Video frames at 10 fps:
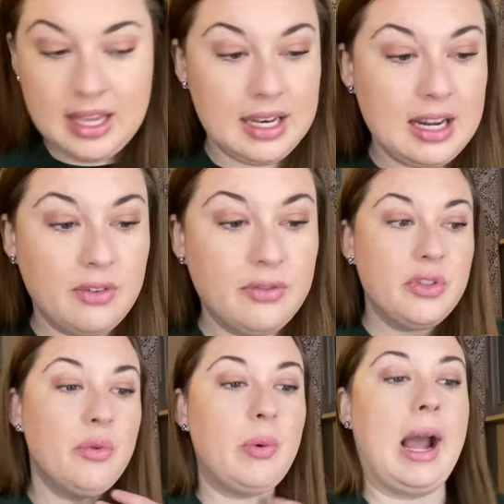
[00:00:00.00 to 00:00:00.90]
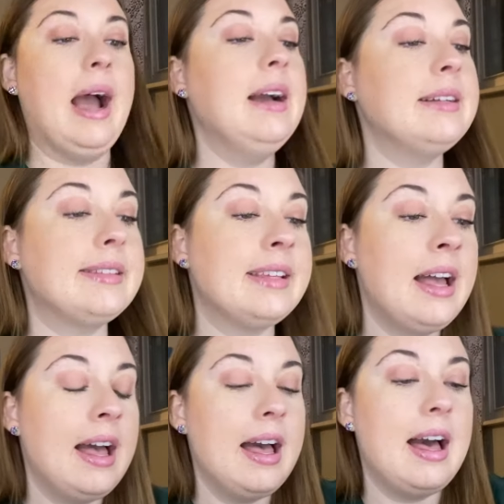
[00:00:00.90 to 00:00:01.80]
Now the wax.
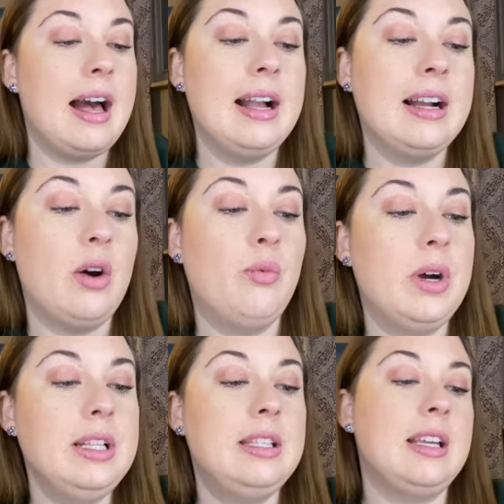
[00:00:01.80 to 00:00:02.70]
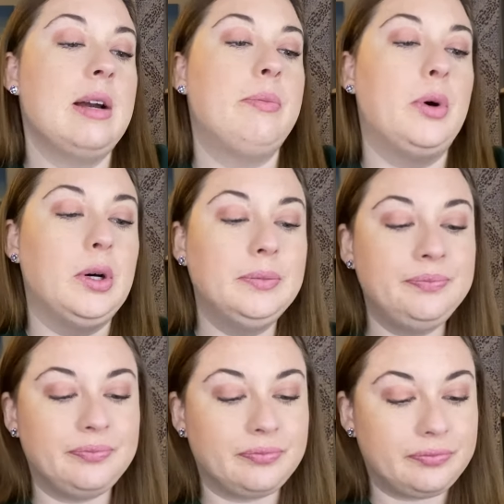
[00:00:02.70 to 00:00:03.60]
I got one sample,
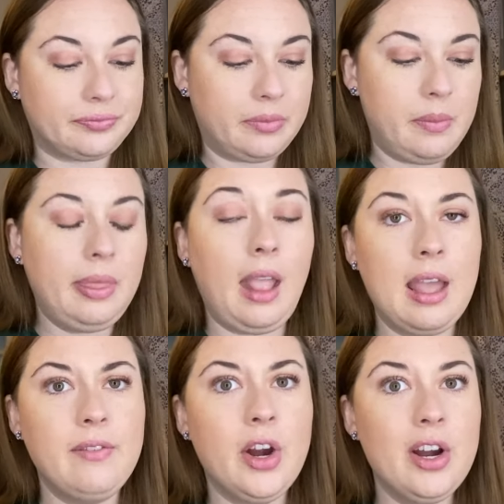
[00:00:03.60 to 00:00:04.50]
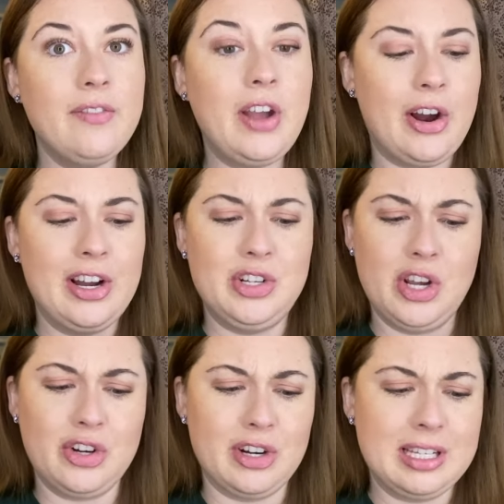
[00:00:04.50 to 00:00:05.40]
a very, very
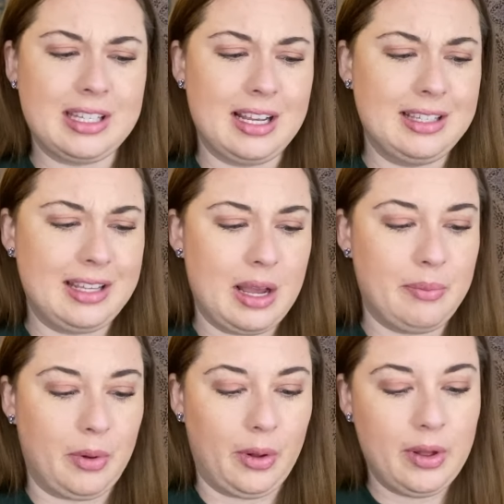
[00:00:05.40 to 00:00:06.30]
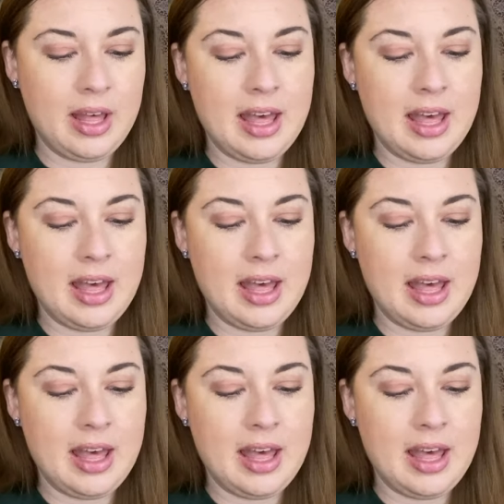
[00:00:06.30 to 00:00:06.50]
generous size sample.